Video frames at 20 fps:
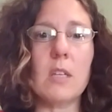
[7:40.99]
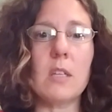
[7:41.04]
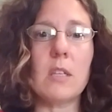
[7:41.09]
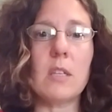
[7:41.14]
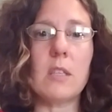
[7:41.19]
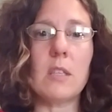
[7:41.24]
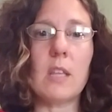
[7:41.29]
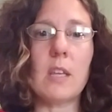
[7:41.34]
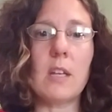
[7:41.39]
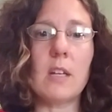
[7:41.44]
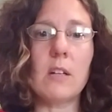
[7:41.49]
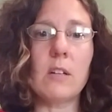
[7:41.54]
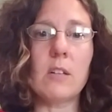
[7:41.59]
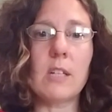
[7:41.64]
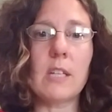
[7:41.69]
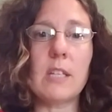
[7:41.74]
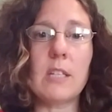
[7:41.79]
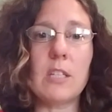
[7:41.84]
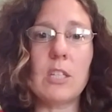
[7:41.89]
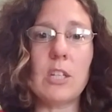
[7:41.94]
It'll
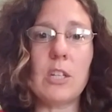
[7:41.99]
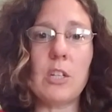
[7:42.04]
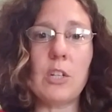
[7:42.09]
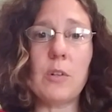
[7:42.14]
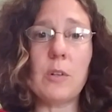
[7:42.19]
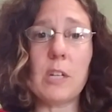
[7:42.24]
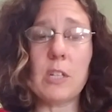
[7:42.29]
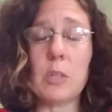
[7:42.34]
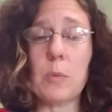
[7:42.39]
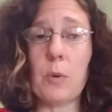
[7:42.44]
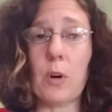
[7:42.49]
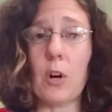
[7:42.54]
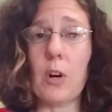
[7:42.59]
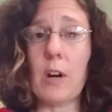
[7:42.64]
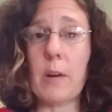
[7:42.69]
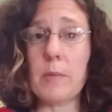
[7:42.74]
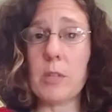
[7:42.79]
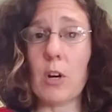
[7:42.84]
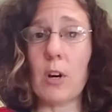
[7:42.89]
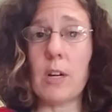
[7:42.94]
continue because the
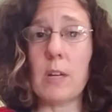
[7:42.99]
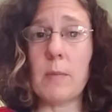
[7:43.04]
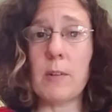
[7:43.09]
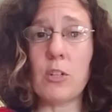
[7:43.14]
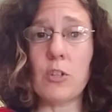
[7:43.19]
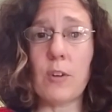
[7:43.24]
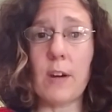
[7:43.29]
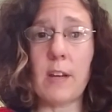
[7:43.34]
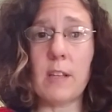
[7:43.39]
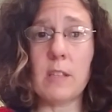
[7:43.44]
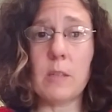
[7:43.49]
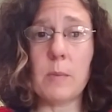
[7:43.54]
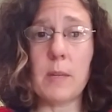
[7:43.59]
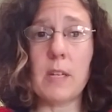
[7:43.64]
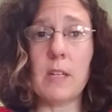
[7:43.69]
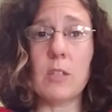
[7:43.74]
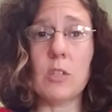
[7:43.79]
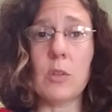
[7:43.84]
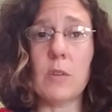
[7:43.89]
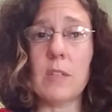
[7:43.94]
program's already been
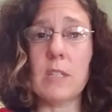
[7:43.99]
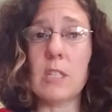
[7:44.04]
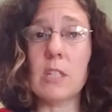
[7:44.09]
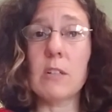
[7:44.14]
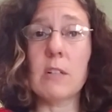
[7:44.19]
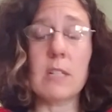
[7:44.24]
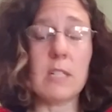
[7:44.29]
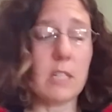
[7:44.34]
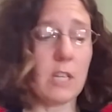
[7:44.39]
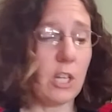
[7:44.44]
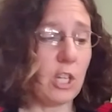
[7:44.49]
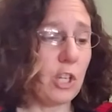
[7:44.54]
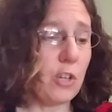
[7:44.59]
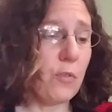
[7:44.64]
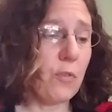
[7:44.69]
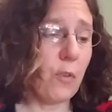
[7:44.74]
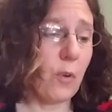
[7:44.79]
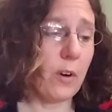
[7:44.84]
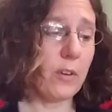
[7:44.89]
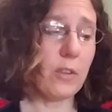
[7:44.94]
transmitted, so this will continue
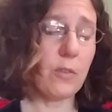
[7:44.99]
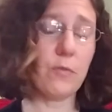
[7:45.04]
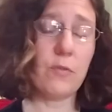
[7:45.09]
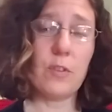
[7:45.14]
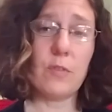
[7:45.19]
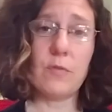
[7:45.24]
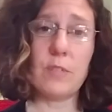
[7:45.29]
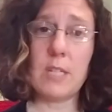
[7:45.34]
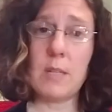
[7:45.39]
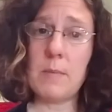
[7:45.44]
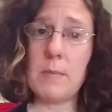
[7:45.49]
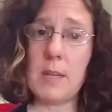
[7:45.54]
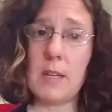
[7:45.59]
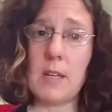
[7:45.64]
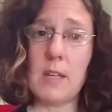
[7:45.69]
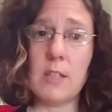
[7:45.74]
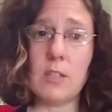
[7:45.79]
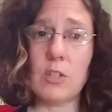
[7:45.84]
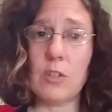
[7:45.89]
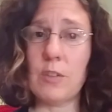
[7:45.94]
for the 50
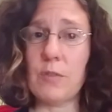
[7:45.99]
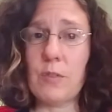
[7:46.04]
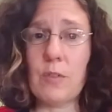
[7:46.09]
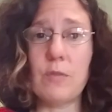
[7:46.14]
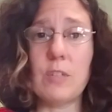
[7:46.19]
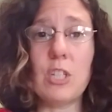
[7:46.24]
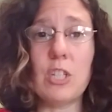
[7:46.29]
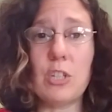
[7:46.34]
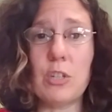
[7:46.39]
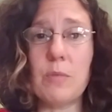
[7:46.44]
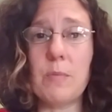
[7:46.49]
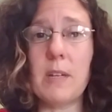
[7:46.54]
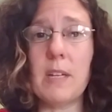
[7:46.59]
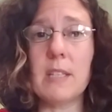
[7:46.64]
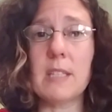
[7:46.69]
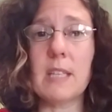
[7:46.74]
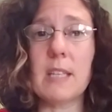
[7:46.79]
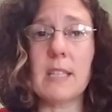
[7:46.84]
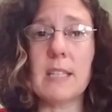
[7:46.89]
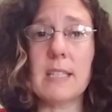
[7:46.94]
minutes or the 52
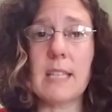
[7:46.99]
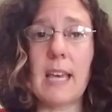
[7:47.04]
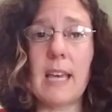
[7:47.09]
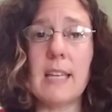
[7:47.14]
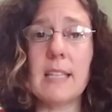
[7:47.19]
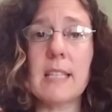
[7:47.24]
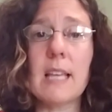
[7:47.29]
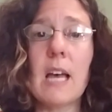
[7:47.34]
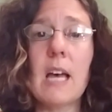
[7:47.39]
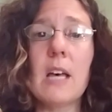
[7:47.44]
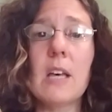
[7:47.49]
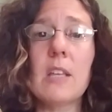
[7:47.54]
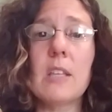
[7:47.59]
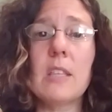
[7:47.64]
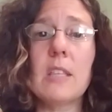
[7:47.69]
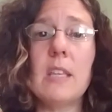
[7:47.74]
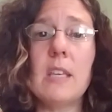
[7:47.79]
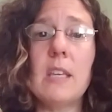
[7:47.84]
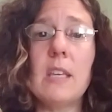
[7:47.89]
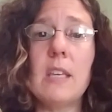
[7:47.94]
minutes in this case.
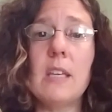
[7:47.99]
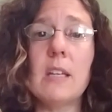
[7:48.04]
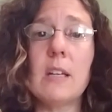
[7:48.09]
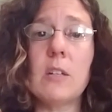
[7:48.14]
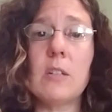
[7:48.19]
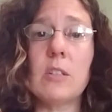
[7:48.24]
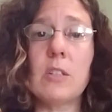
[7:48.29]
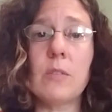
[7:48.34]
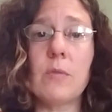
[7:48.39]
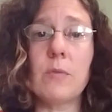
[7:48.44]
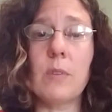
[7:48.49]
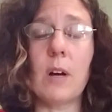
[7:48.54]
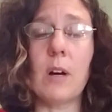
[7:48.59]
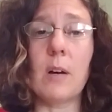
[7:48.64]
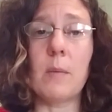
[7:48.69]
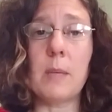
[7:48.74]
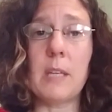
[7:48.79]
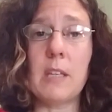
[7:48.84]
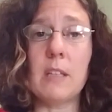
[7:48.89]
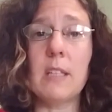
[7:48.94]
The
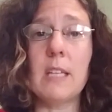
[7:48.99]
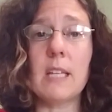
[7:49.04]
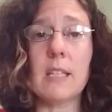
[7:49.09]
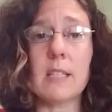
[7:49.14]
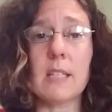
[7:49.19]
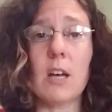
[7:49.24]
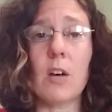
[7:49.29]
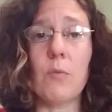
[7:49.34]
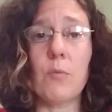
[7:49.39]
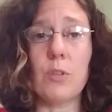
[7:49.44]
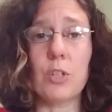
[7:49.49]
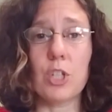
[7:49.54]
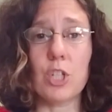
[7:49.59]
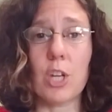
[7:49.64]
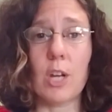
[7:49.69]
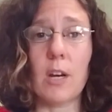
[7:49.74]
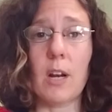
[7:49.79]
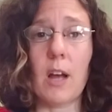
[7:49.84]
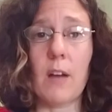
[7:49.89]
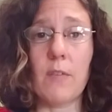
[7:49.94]
Healy itself will
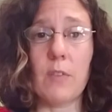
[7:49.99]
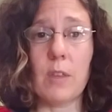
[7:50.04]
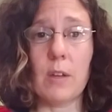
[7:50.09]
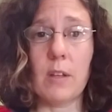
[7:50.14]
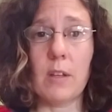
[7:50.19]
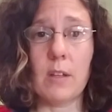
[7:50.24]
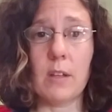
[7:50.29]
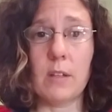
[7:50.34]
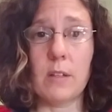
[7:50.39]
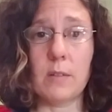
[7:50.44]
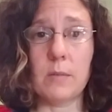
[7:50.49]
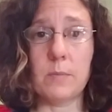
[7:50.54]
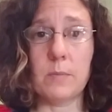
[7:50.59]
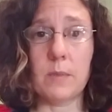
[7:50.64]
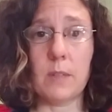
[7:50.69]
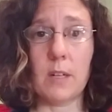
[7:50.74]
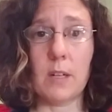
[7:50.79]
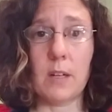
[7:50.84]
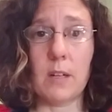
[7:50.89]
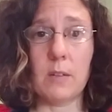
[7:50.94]
shut off
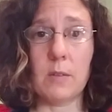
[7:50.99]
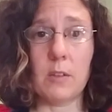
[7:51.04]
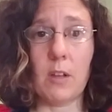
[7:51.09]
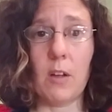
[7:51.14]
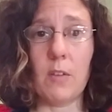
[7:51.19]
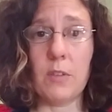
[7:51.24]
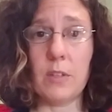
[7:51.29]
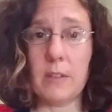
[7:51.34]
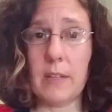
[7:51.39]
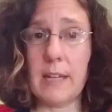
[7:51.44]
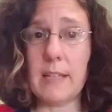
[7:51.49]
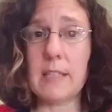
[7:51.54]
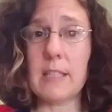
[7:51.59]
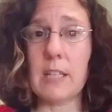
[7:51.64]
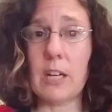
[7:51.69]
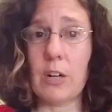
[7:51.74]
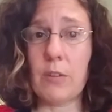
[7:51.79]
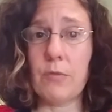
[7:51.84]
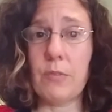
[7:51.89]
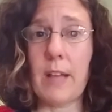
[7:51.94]
all the lights
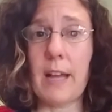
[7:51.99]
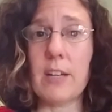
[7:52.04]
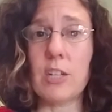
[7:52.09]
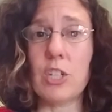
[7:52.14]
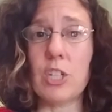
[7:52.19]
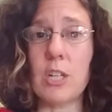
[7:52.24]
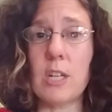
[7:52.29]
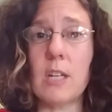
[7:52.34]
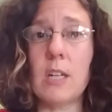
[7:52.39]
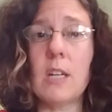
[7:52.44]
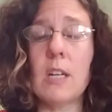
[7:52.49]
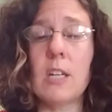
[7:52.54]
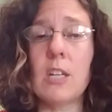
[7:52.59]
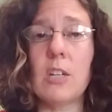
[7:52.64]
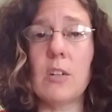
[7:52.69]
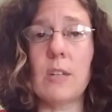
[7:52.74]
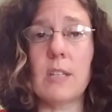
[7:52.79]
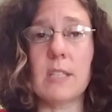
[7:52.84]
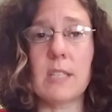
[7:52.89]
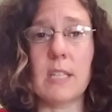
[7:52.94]
that are flashing.
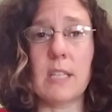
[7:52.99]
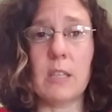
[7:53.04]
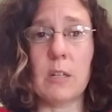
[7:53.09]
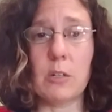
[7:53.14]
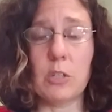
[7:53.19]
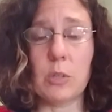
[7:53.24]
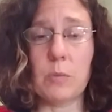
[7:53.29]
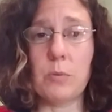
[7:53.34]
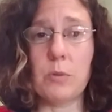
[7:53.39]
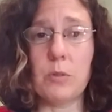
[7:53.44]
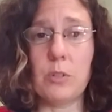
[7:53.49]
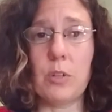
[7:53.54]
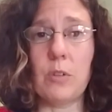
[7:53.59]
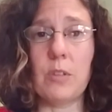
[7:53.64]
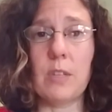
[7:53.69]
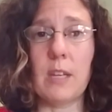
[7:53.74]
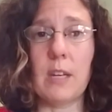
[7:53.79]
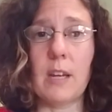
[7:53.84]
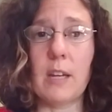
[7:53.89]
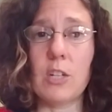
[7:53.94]
You can see there's a
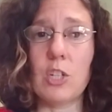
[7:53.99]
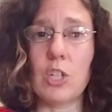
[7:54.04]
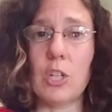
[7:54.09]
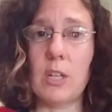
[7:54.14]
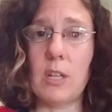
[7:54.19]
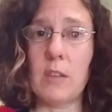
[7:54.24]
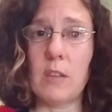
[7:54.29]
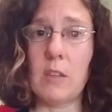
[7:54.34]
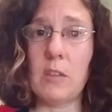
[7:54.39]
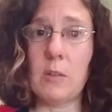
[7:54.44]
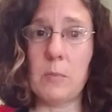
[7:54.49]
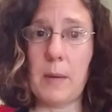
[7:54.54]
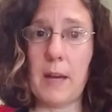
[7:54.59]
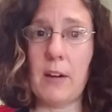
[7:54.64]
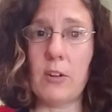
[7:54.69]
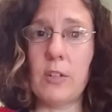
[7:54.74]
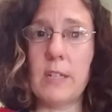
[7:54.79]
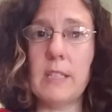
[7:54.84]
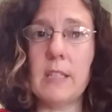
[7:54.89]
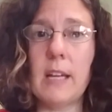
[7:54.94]
Bluetooth connection and then the
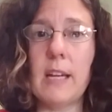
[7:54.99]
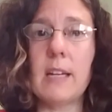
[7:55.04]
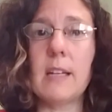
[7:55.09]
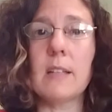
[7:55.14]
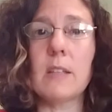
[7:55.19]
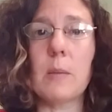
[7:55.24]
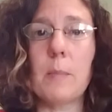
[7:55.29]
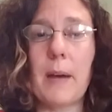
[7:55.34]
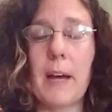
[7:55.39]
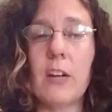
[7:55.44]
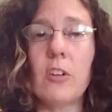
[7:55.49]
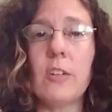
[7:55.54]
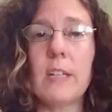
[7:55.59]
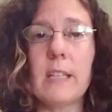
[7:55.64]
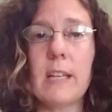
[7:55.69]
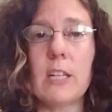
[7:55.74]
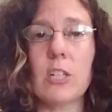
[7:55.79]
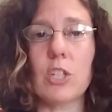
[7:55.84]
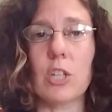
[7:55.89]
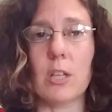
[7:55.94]
battery light. The battery
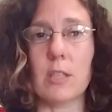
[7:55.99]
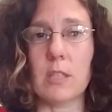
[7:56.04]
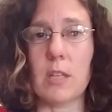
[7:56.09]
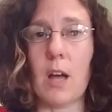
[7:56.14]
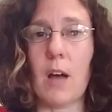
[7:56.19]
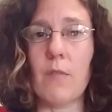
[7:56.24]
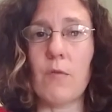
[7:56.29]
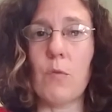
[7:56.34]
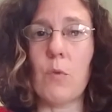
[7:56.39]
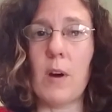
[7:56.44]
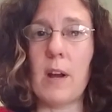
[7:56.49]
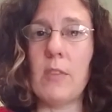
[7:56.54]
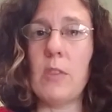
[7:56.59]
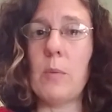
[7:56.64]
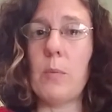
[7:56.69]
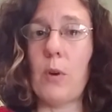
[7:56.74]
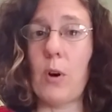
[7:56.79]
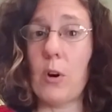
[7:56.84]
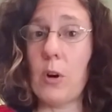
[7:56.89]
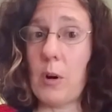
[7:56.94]
light shuts off when the
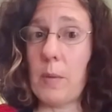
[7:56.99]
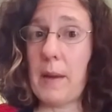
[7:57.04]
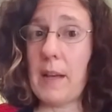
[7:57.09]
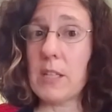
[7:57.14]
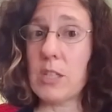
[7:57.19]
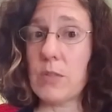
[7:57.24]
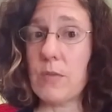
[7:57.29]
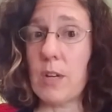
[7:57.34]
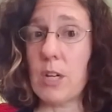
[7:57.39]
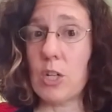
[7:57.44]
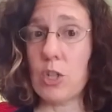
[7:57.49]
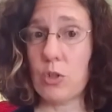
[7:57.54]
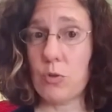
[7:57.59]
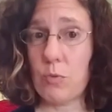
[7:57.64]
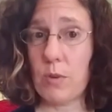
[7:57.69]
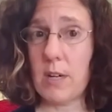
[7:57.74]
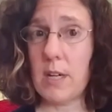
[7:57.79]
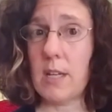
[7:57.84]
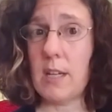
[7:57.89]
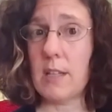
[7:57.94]
program has finished
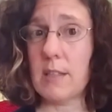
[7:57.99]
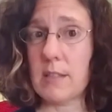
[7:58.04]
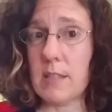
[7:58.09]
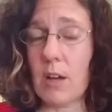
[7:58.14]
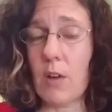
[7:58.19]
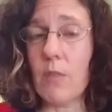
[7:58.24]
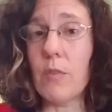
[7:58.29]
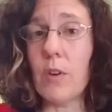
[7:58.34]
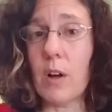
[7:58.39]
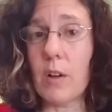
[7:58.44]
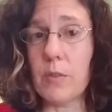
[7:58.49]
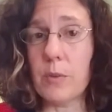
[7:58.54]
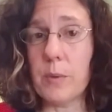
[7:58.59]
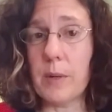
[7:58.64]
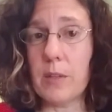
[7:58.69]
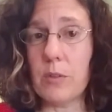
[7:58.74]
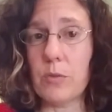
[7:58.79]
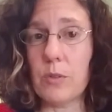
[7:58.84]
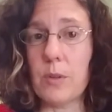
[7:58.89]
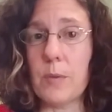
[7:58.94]
running itself all the way
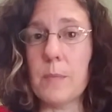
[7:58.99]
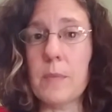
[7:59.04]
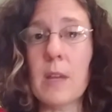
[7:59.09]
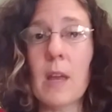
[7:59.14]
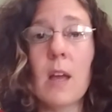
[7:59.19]
through.